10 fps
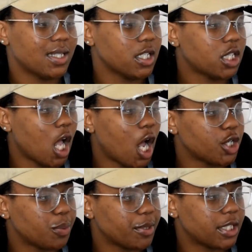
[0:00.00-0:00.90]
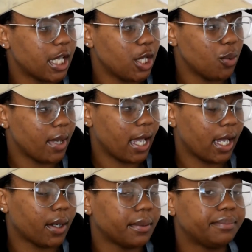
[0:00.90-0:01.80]
it's 100% human
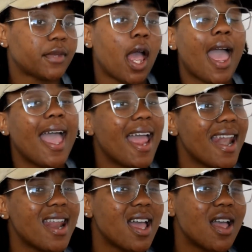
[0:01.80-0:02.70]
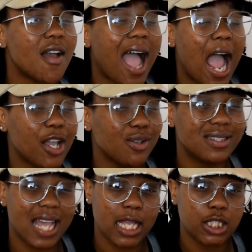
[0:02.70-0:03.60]
hair. And how you
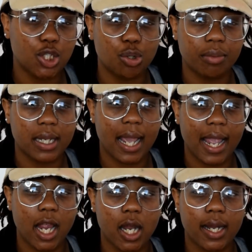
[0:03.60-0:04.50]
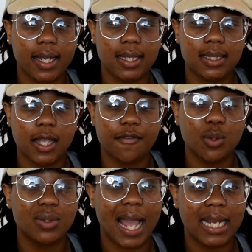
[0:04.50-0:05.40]
test human hair is if
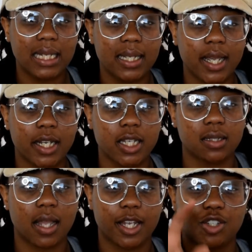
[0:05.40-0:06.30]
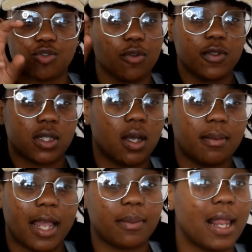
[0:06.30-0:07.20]
you light it and it like shrivels up
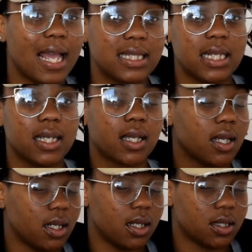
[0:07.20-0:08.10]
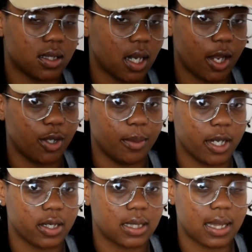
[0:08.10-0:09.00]
like plastic, it's not human
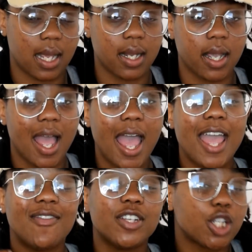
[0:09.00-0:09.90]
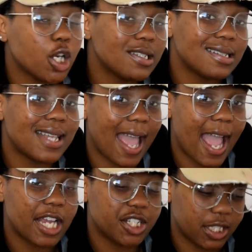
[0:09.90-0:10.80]
hair, it's synthetic. If it turns into
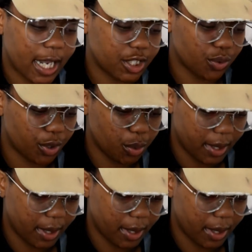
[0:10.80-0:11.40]
ash, it's actual human